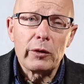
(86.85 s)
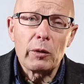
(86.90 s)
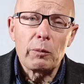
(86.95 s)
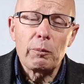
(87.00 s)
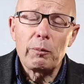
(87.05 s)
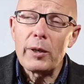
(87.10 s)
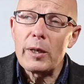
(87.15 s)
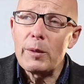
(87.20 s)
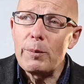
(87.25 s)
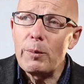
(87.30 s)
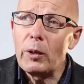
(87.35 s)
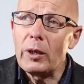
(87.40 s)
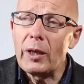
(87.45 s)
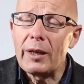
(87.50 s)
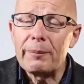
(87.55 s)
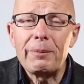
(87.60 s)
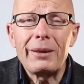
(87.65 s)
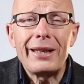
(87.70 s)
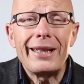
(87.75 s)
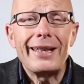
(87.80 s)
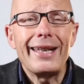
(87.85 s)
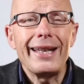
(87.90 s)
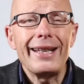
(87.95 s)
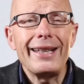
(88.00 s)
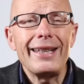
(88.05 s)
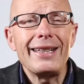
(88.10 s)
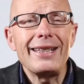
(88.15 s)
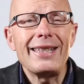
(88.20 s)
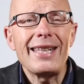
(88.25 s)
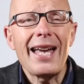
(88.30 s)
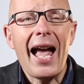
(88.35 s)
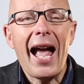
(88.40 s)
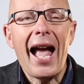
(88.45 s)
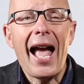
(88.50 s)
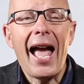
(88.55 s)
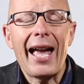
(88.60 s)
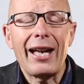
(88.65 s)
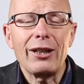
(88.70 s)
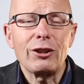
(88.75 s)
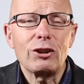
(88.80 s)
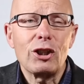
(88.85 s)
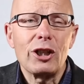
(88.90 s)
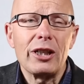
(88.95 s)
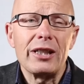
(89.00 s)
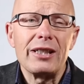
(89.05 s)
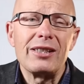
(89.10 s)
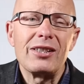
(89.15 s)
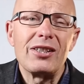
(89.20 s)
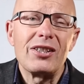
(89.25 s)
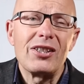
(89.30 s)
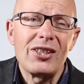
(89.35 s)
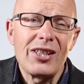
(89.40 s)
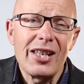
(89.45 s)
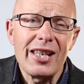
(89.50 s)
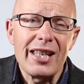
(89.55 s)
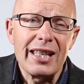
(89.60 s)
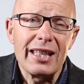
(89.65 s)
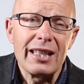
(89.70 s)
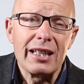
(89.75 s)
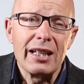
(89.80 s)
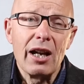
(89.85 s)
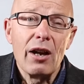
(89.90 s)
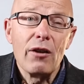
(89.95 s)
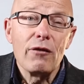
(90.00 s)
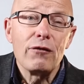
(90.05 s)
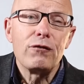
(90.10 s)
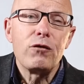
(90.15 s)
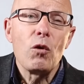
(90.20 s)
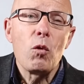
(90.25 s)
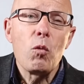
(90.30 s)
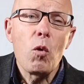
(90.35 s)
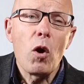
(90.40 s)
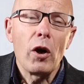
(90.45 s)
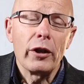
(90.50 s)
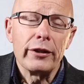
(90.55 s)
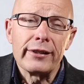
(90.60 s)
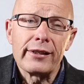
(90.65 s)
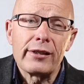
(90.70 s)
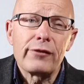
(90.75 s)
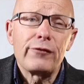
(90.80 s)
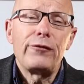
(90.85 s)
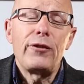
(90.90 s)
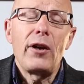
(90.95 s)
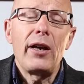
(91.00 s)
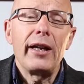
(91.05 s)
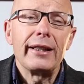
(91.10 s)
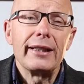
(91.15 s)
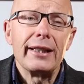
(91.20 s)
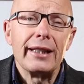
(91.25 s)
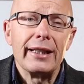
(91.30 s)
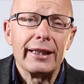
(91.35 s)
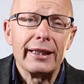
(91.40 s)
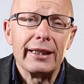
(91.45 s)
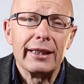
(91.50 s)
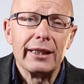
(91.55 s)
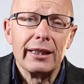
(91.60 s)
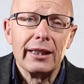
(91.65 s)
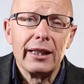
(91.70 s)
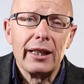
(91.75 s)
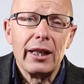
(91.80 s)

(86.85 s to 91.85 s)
that people are beginning to actually see for once, finally,